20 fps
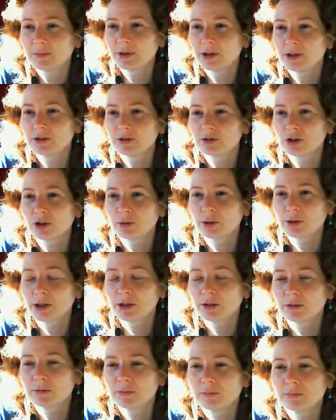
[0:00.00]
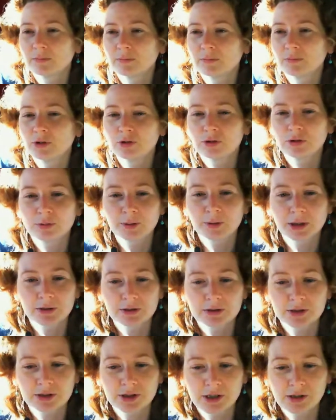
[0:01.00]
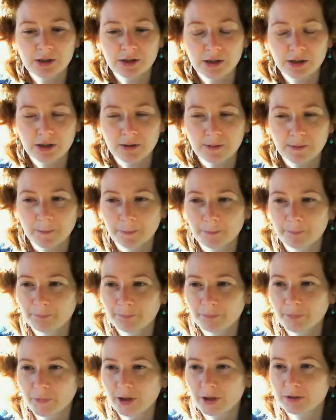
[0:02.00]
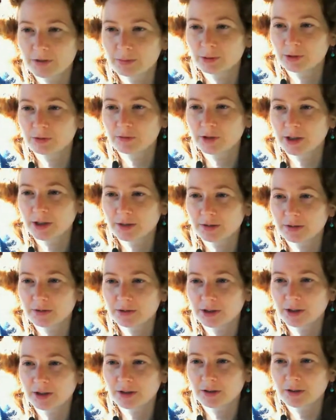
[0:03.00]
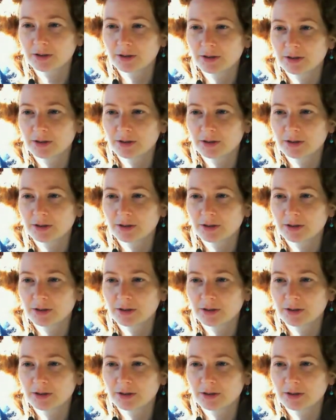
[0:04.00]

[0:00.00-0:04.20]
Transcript: it's showing. You should be able to see the item on the right hand side.